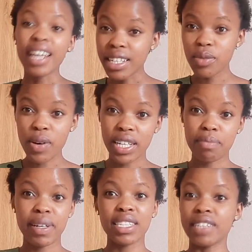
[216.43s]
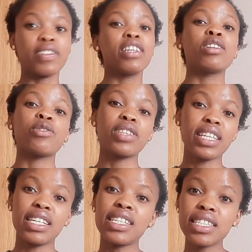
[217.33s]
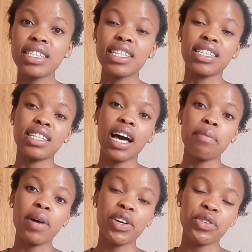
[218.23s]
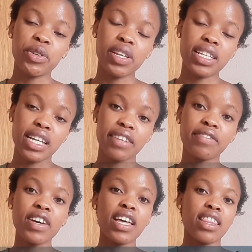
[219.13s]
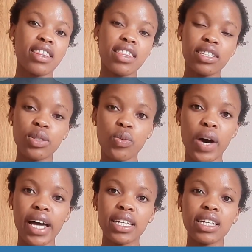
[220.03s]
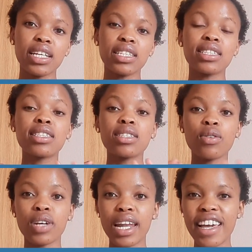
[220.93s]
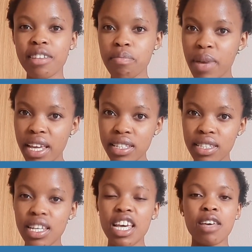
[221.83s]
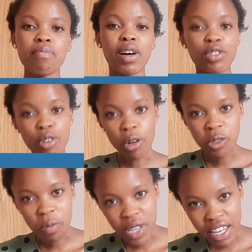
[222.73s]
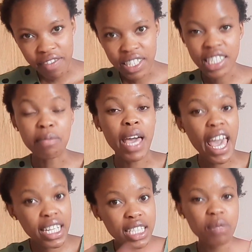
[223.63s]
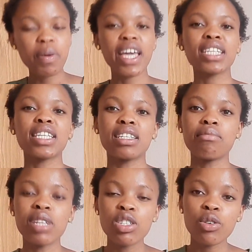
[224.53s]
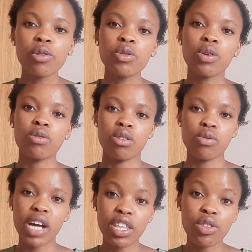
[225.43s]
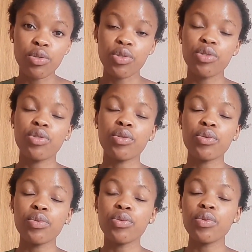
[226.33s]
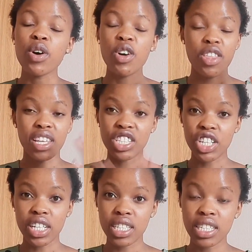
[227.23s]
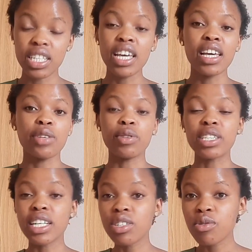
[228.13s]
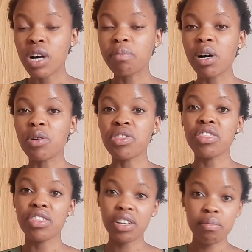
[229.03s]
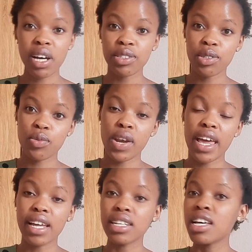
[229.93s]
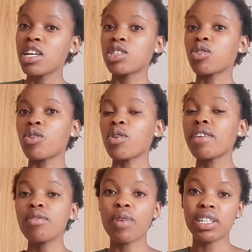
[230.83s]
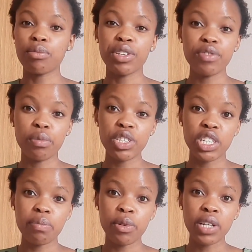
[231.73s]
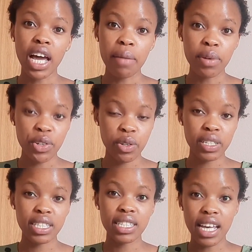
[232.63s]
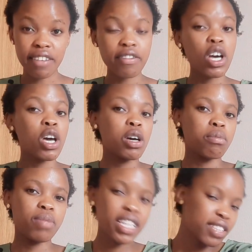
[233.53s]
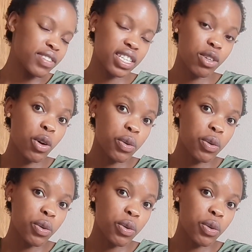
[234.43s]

the last one, but definitely not the least, is HyperionDev. This one is online based, but you'll also be having some experts and mentors who are going to guide you through the journey. It will take you about three months to learn. So if you want more information about HyperionDev, please visit their